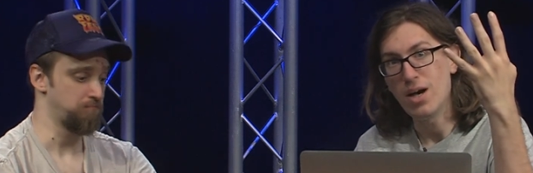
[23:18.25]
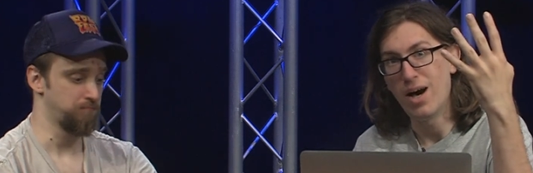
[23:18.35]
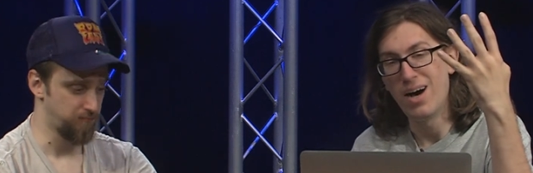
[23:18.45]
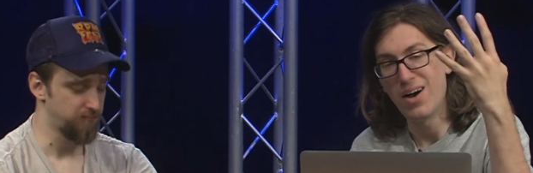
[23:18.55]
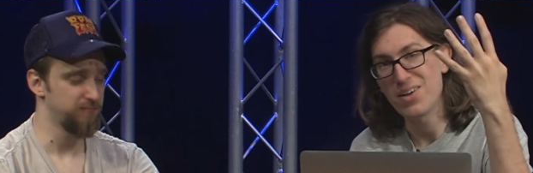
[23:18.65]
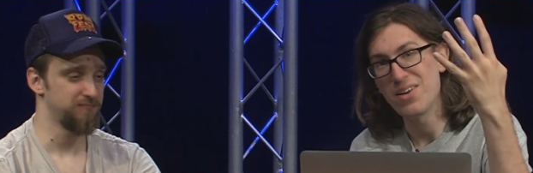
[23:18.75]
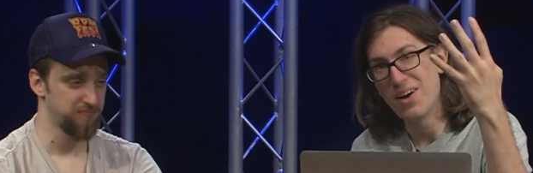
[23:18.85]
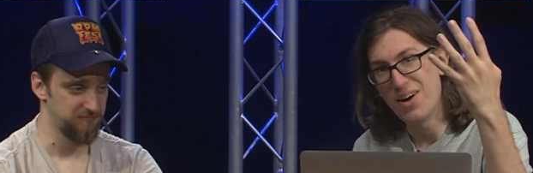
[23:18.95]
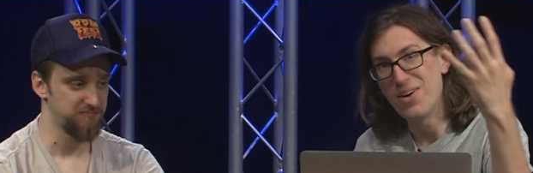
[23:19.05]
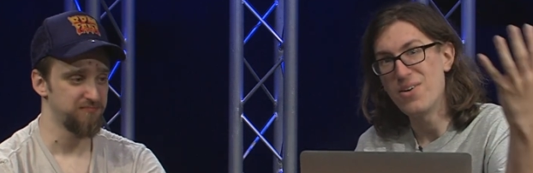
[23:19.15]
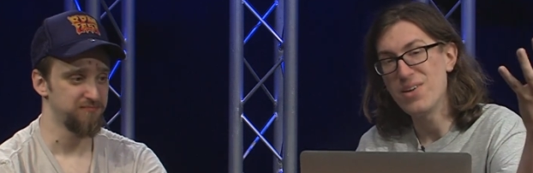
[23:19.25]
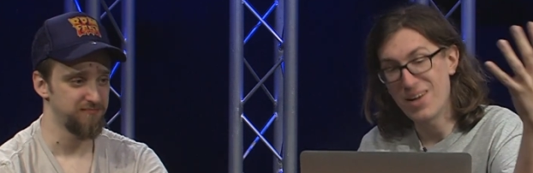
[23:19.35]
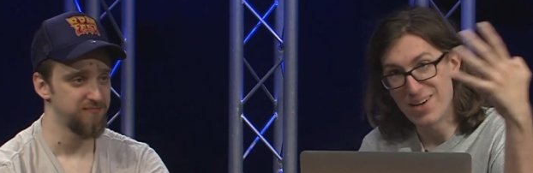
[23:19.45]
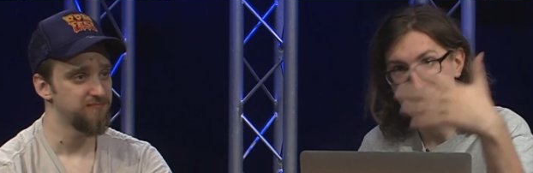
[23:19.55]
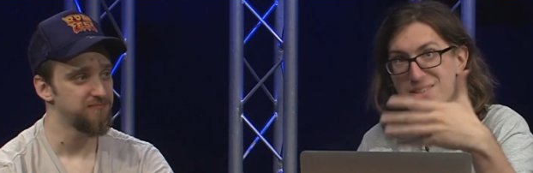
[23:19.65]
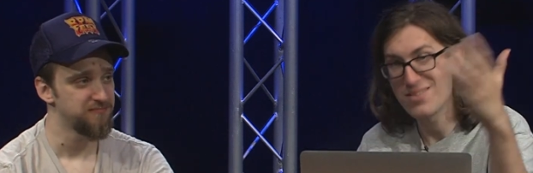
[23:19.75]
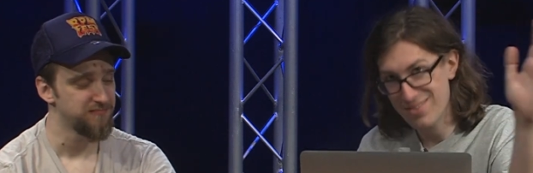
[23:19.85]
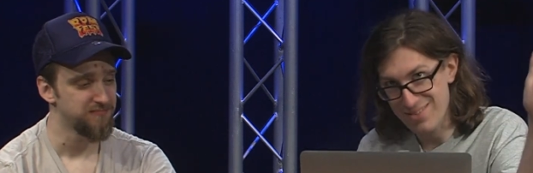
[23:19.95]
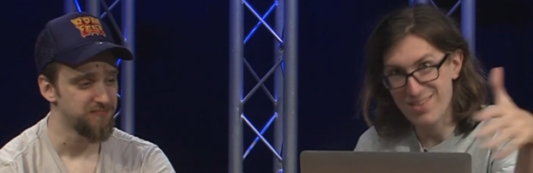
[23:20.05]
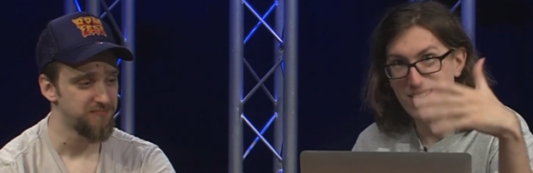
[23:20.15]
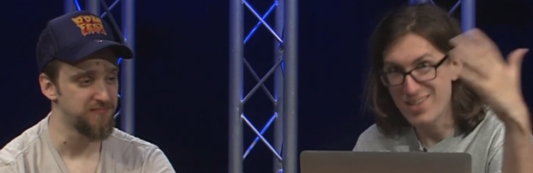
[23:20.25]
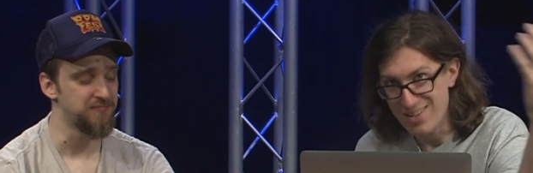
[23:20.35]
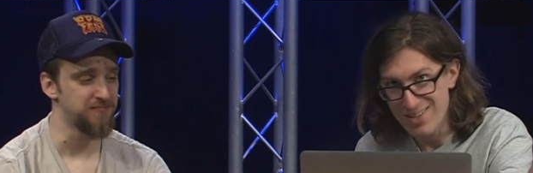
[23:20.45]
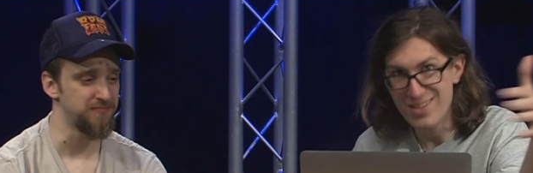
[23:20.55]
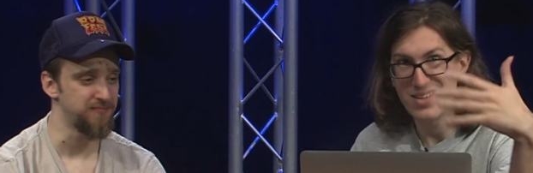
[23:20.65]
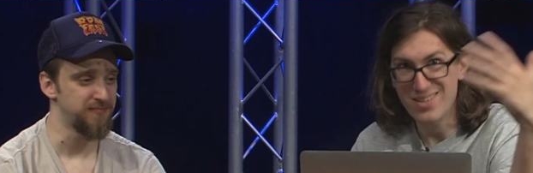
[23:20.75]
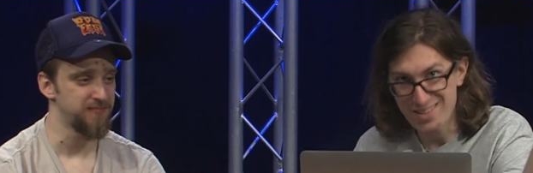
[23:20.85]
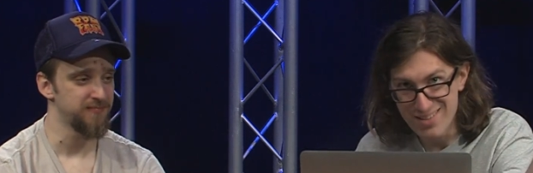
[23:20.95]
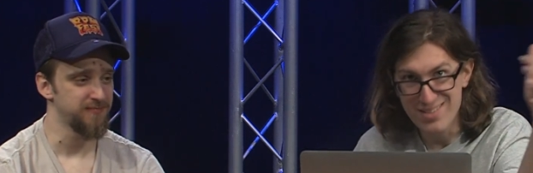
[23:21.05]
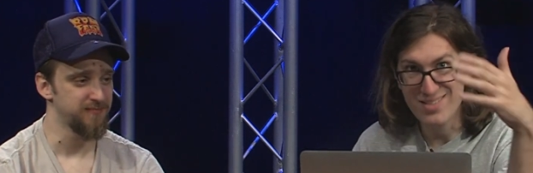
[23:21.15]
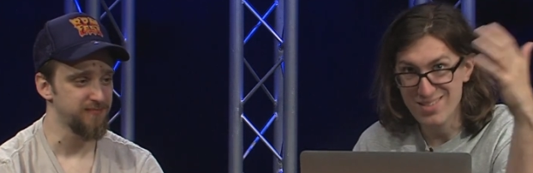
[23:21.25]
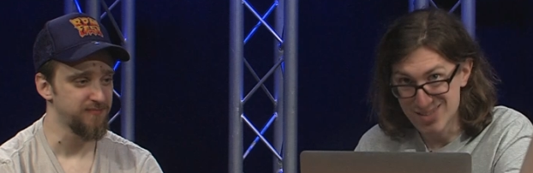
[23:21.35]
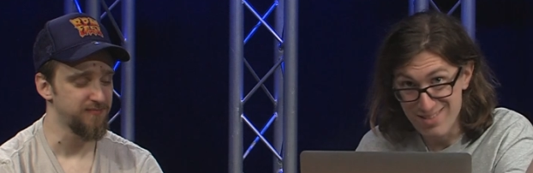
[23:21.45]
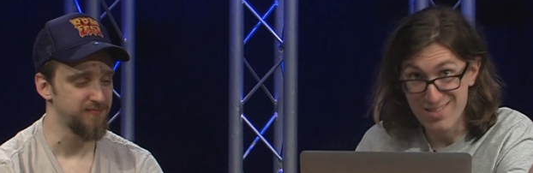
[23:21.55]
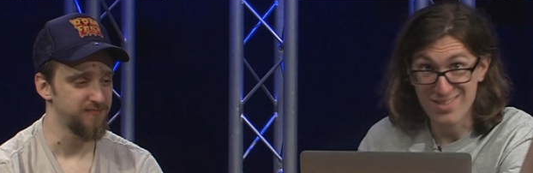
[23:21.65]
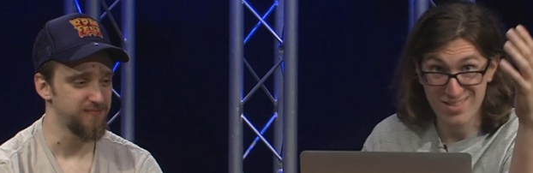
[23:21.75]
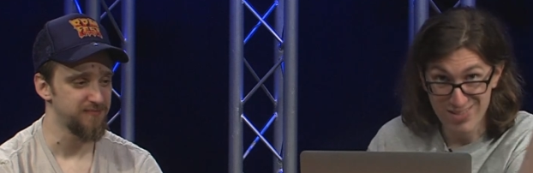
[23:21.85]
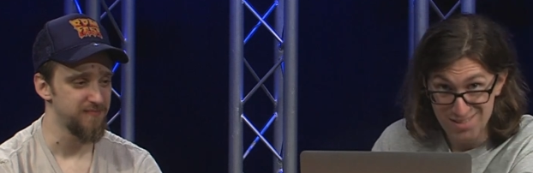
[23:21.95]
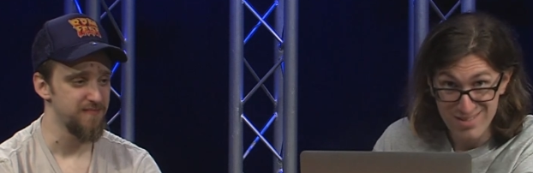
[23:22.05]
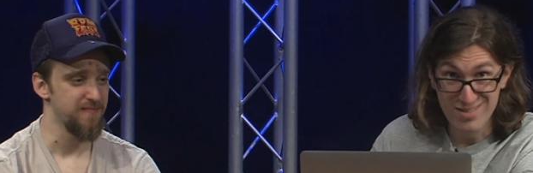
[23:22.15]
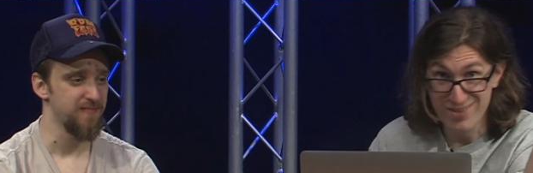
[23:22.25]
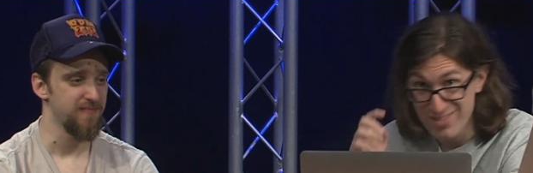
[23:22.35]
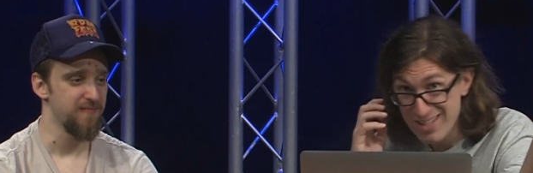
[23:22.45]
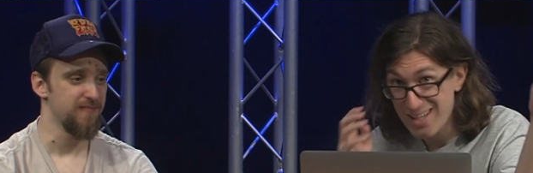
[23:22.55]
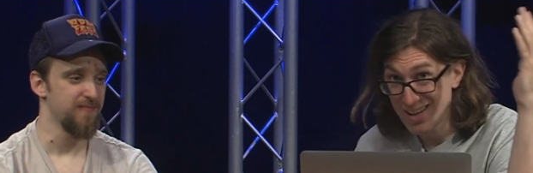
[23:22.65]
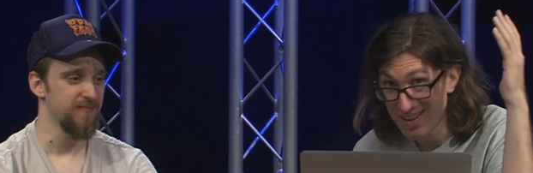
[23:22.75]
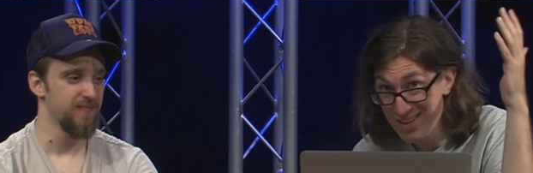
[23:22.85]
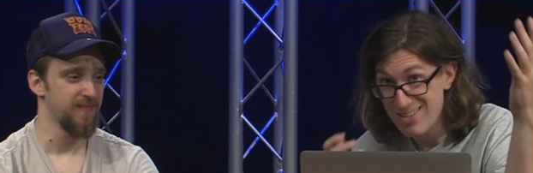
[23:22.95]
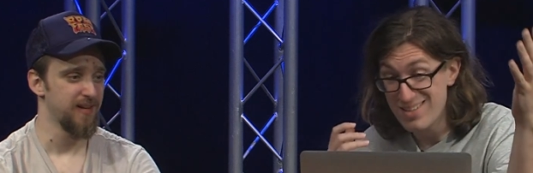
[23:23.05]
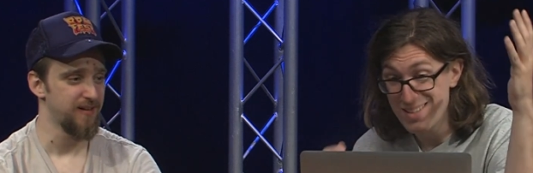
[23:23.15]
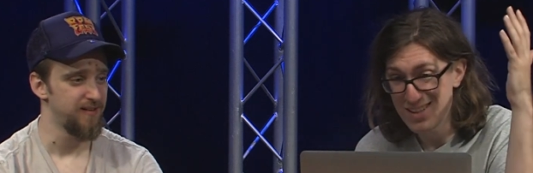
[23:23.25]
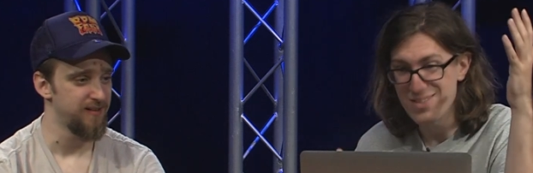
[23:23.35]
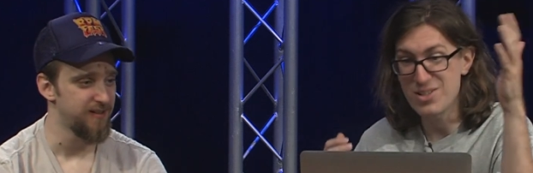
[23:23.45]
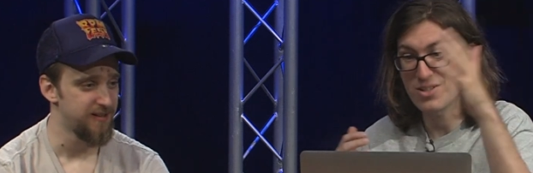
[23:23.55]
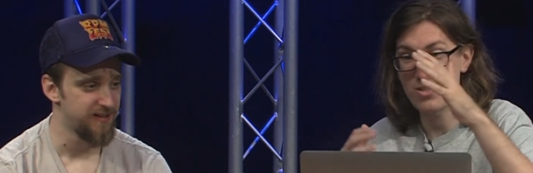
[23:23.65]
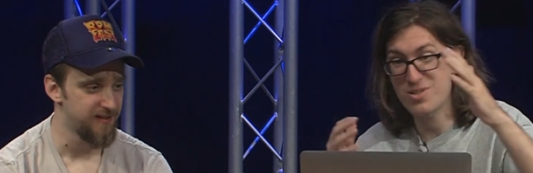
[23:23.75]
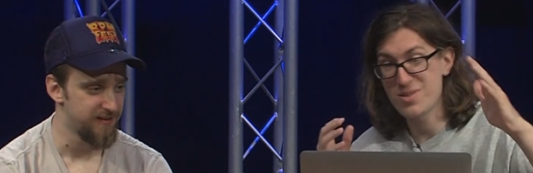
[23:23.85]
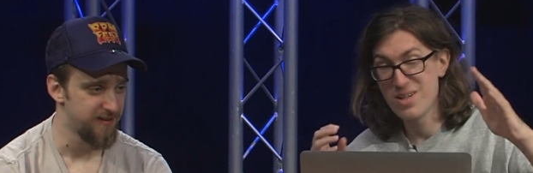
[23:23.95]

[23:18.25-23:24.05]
Speaker 1: Uh, you know, you know, just uh, mm-hmm. you know, we got, you know, you could just